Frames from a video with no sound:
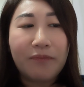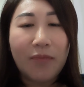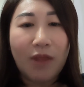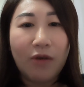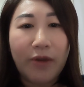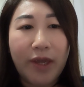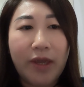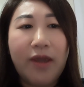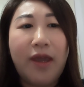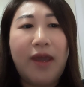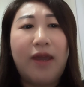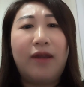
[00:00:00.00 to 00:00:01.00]

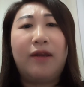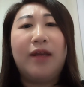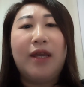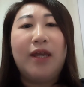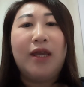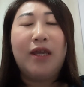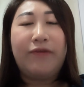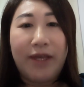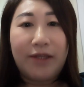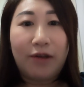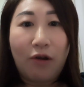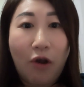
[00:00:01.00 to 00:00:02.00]
Okay, and if
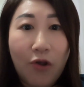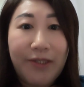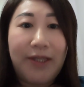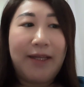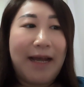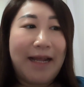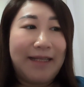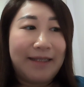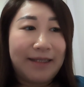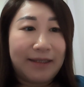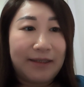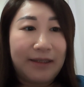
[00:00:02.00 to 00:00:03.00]
there's a horse in the
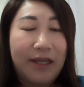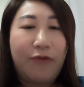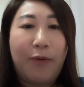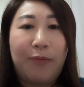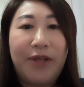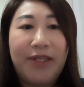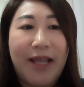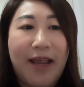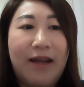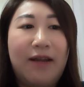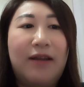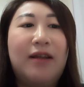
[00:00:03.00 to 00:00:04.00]
answer, it
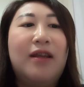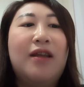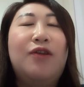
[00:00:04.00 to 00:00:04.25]
represents,